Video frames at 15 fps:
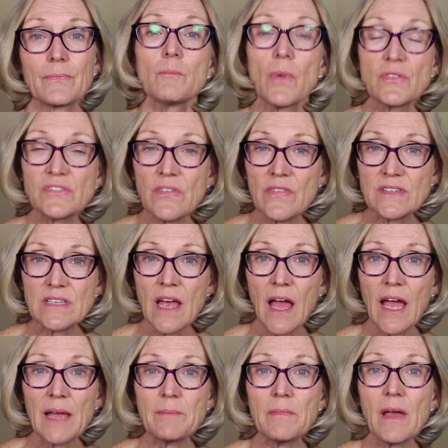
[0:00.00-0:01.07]
Most of the
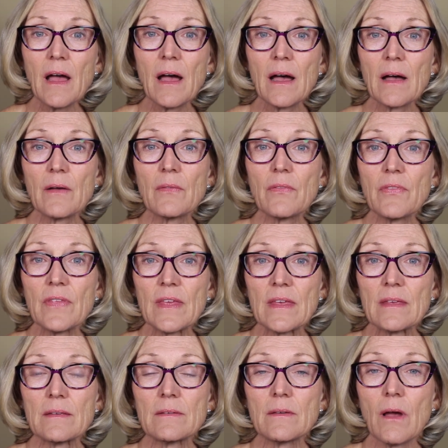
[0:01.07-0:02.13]
time,
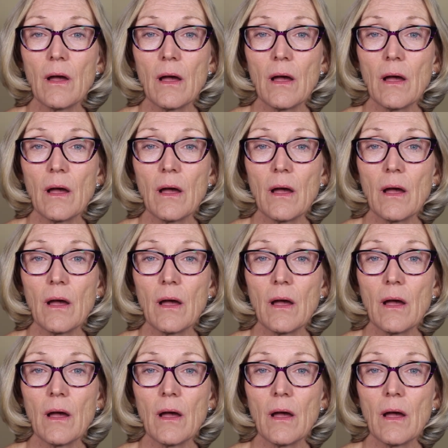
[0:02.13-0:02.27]
the